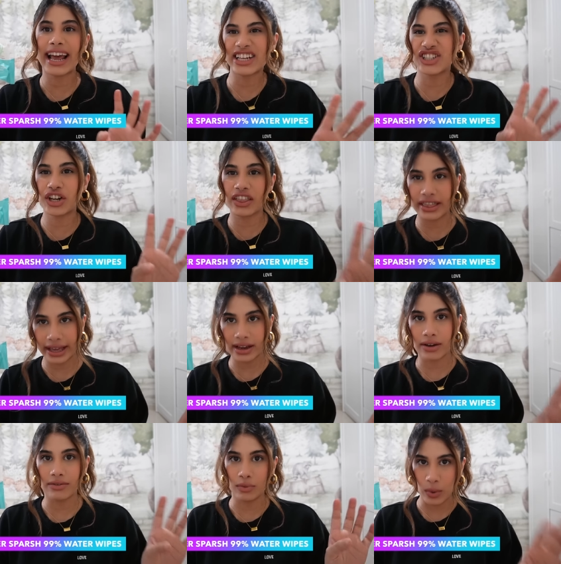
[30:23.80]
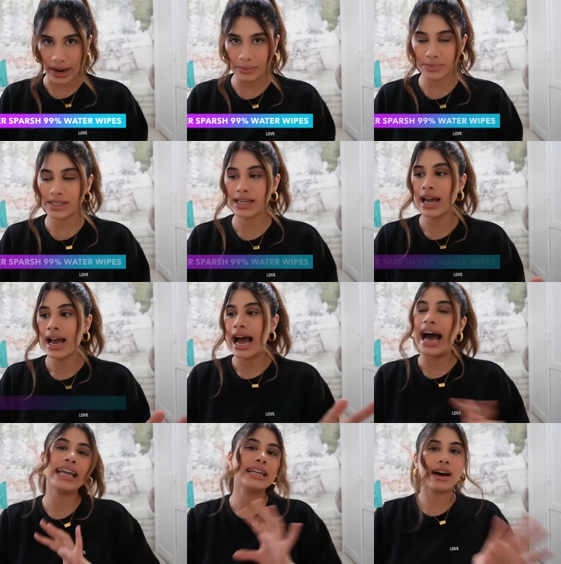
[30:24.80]
Extra Thick wipes.
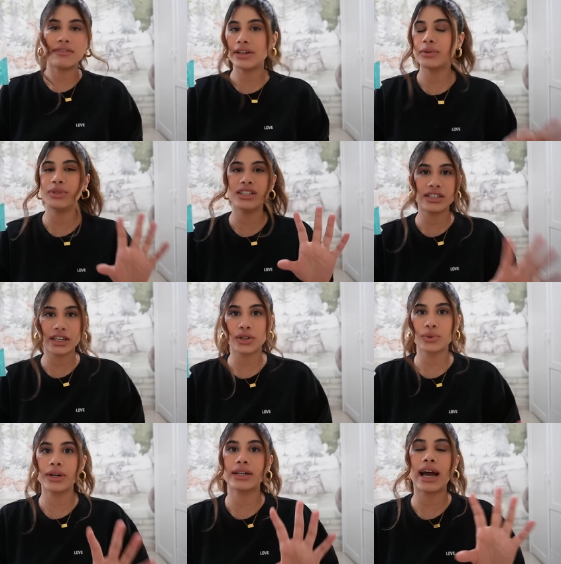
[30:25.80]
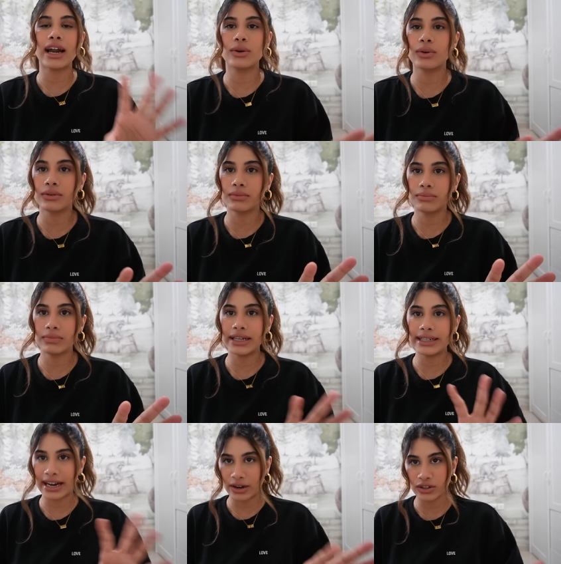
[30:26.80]
I love it. We stick to it. I don't
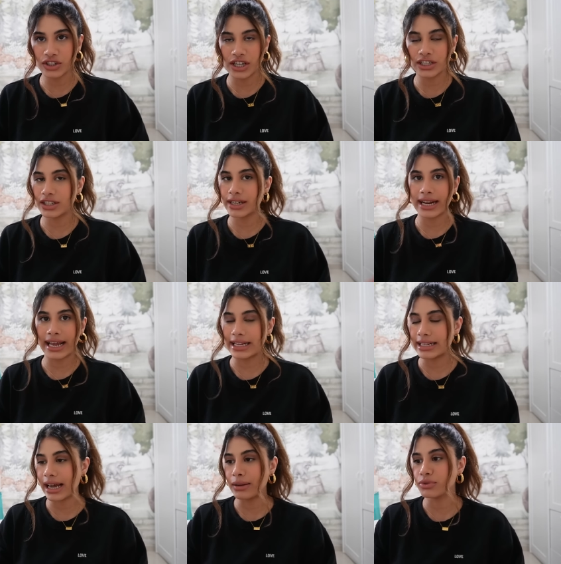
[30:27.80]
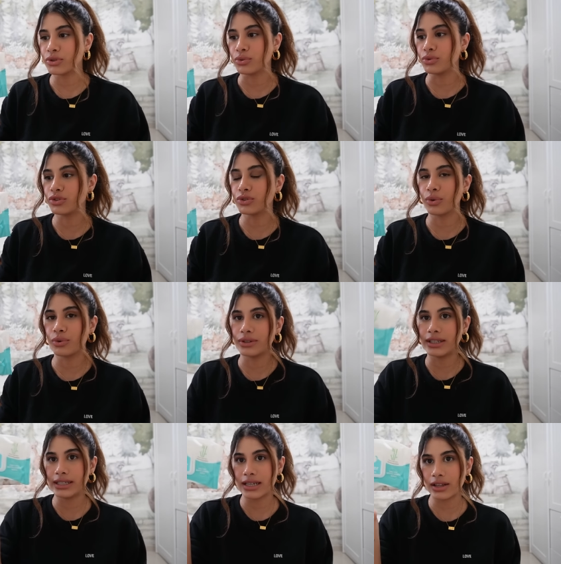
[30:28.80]
intend on changing it anytime soon. So
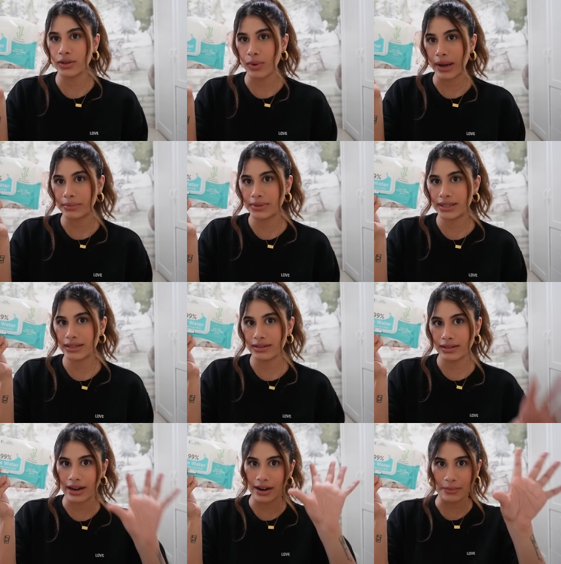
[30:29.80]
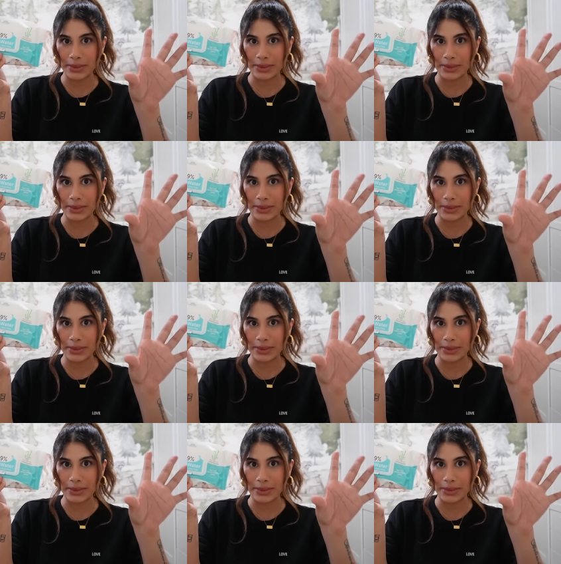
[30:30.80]
these are the wipes that are